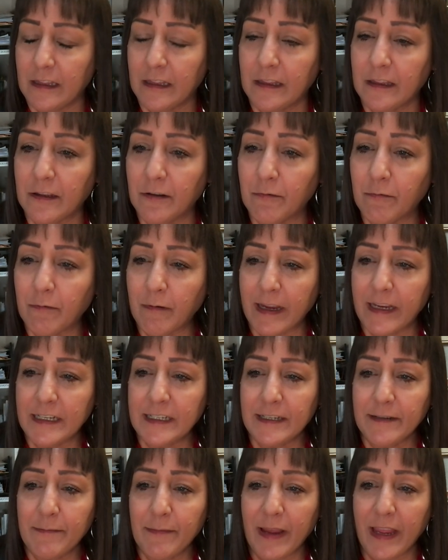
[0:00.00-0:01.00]
The way
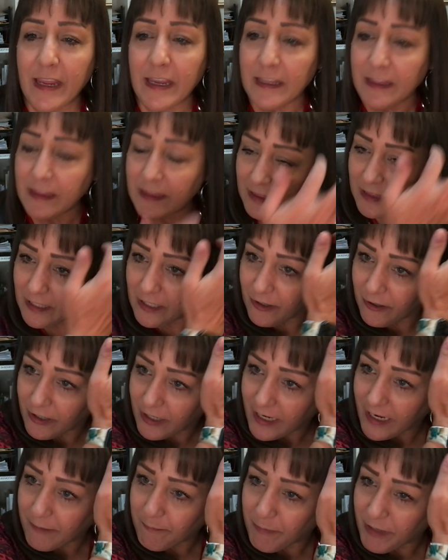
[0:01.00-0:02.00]
to make your
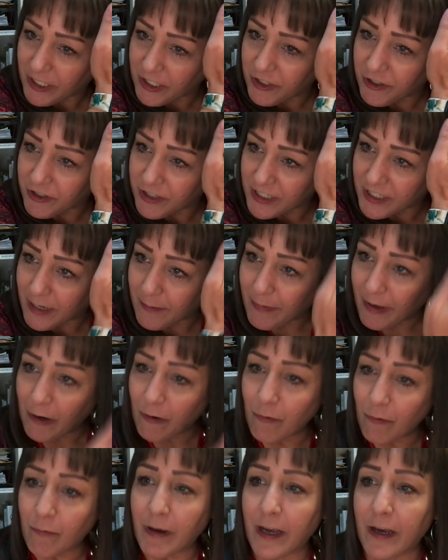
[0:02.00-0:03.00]
pictures come
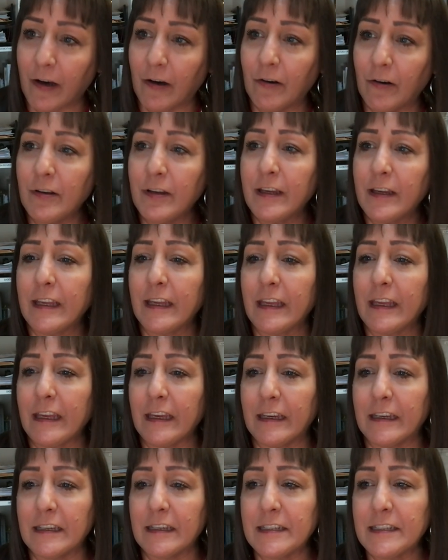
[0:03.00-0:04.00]
out well
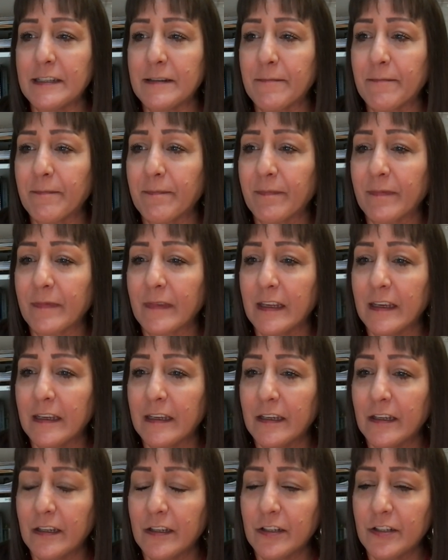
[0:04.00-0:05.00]
is
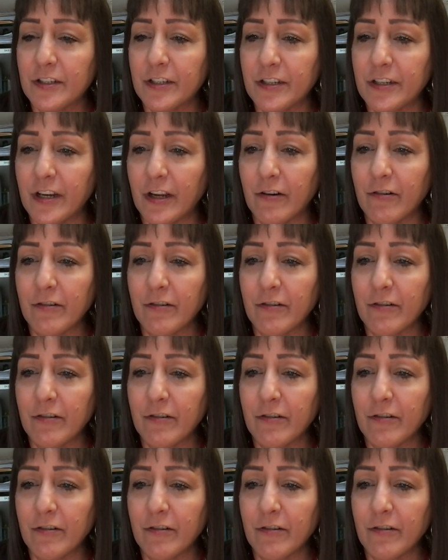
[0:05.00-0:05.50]
to know